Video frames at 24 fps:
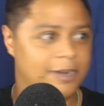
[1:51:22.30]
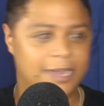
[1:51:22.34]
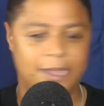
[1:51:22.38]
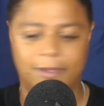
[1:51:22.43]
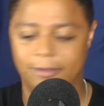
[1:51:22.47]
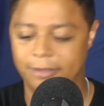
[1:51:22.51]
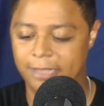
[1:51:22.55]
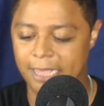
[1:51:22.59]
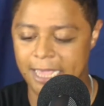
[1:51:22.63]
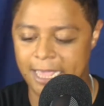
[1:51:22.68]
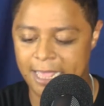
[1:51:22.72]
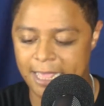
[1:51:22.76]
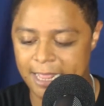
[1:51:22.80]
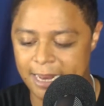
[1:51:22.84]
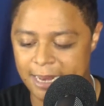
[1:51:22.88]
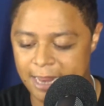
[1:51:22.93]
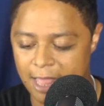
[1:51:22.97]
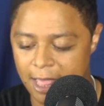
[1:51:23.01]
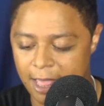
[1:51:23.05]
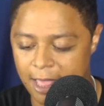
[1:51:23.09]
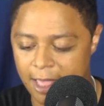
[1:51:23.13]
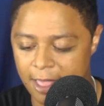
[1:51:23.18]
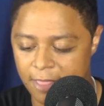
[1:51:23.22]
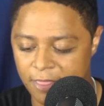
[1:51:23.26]
now, and
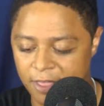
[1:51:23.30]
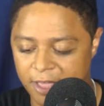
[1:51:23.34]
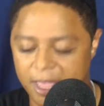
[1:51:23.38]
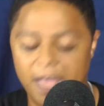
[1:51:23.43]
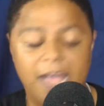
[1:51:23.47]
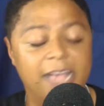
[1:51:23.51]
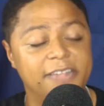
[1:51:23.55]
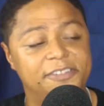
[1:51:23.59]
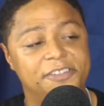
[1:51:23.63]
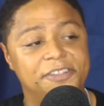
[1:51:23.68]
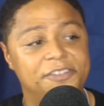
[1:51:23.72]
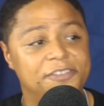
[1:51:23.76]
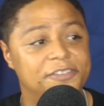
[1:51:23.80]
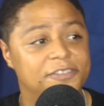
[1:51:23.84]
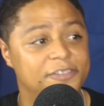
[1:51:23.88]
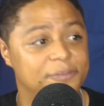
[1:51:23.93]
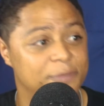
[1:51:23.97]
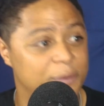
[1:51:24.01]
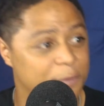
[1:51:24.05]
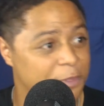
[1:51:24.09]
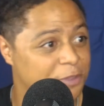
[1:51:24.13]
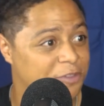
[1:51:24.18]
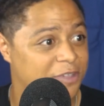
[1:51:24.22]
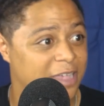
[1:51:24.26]
the cousins.
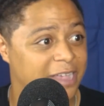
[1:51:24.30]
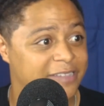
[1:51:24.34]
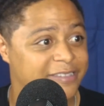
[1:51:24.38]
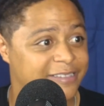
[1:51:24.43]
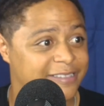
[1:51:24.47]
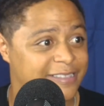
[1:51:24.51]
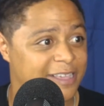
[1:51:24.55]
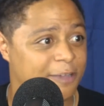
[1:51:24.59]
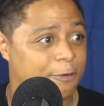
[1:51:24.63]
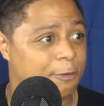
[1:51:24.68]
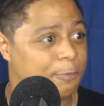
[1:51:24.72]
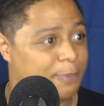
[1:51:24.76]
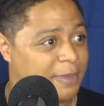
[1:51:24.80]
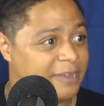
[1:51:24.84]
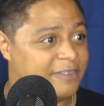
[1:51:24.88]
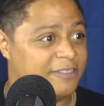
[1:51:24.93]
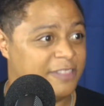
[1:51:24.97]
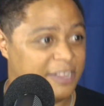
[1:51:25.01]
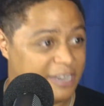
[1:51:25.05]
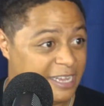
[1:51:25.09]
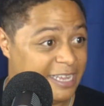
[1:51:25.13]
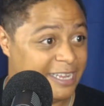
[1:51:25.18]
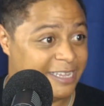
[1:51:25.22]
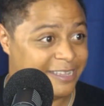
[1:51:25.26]
Remember those cousins that were
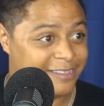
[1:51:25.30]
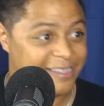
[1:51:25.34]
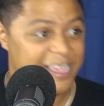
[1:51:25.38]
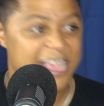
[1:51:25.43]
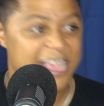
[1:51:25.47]
pitching, the idiots?